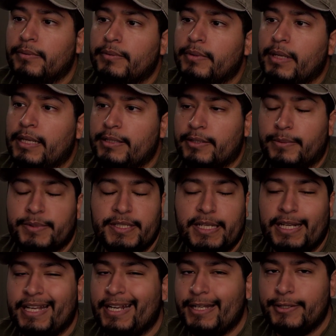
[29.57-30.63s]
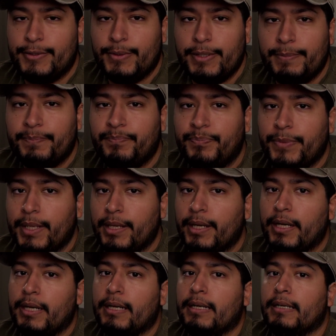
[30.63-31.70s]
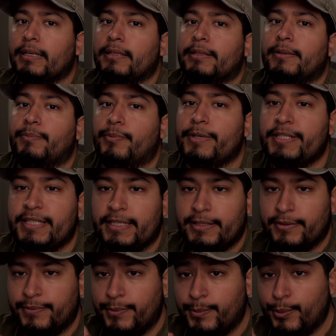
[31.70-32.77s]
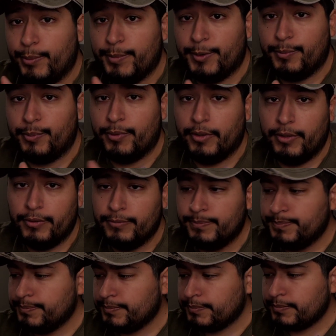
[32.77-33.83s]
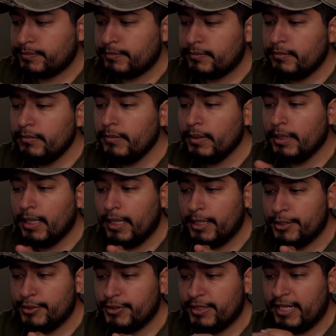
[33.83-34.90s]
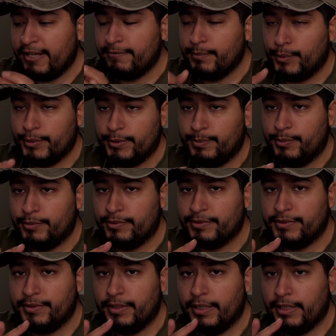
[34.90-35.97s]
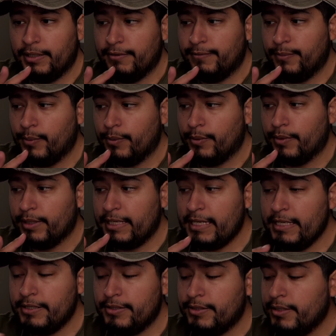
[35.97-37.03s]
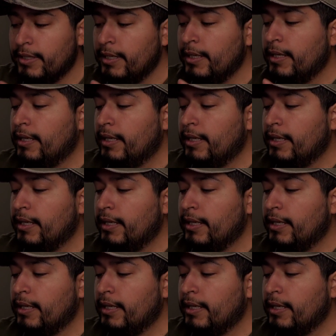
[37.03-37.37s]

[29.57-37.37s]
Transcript: And so I'm just going to get into it. The presets are for Premiere Pro. You should have multiples for each.